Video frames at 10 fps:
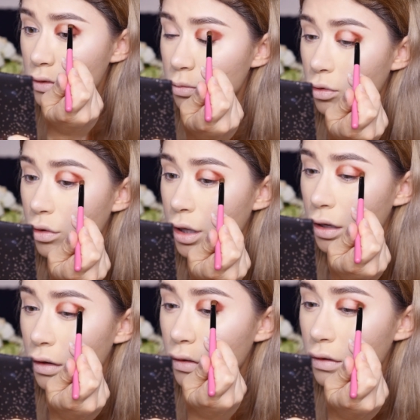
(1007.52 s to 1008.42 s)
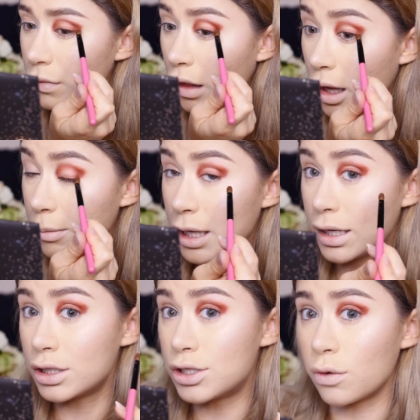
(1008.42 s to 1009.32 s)
there's no point. I
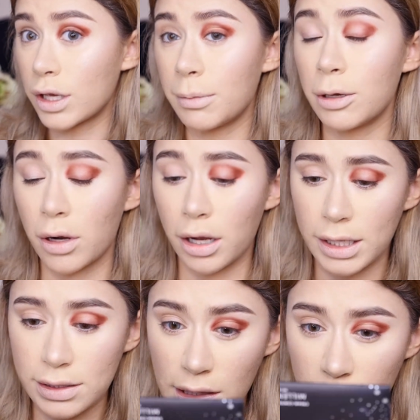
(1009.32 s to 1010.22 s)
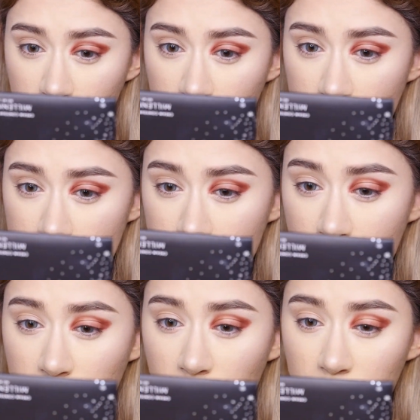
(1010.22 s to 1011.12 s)
mean, don't get me wrong, it definitely is
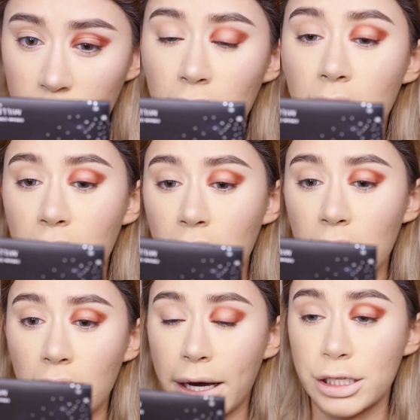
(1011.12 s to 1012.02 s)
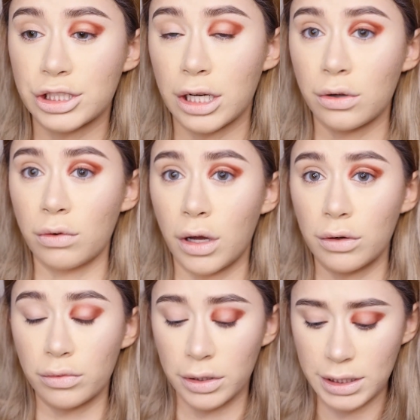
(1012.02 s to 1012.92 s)
making the eyeshadow go
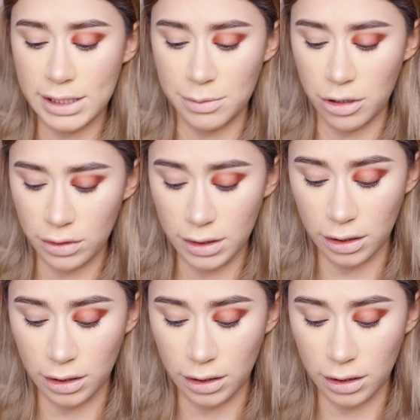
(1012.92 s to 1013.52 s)
on really smooth,